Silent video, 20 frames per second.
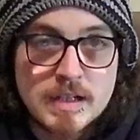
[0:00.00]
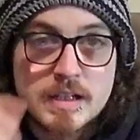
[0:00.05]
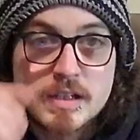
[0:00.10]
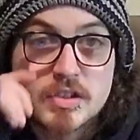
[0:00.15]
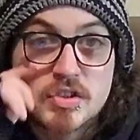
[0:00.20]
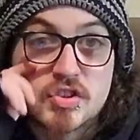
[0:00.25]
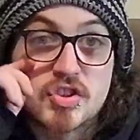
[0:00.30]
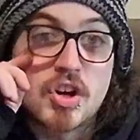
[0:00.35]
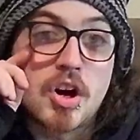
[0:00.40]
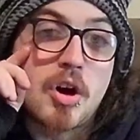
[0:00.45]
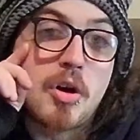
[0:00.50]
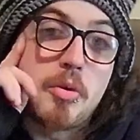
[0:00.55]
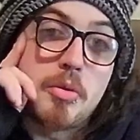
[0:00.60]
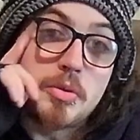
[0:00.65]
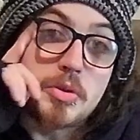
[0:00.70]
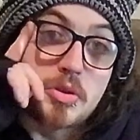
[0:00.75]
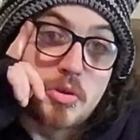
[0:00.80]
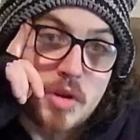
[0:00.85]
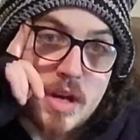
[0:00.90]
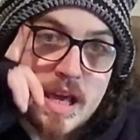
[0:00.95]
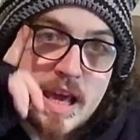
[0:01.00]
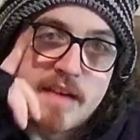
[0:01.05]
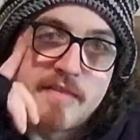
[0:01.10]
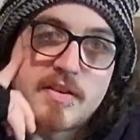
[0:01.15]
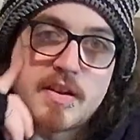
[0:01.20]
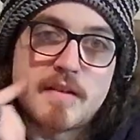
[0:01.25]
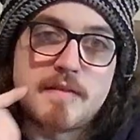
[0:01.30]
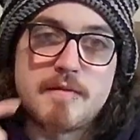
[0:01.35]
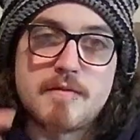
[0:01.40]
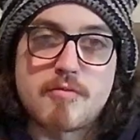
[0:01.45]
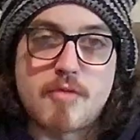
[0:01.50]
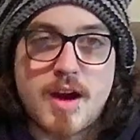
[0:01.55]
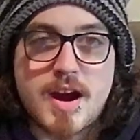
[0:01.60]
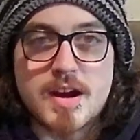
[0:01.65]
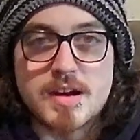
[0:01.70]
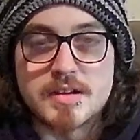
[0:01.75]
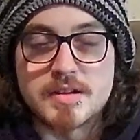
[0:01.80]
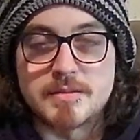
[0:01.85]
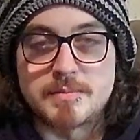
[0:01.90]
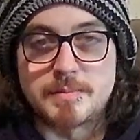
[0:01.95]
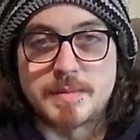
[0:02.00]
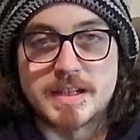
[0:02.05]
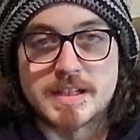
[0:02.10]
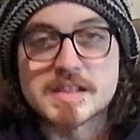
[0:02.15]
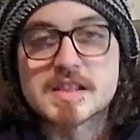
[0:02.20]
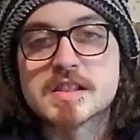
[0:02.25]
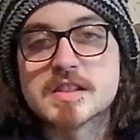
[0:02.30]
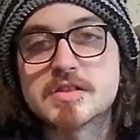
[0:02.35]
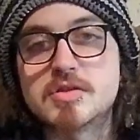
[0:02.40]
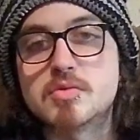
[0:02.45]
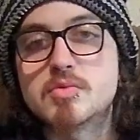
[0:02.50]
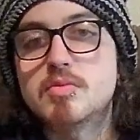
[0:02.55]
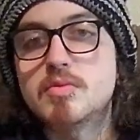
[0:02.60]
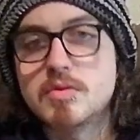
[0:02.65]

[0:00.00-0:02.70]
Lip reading: So you give it randomness. You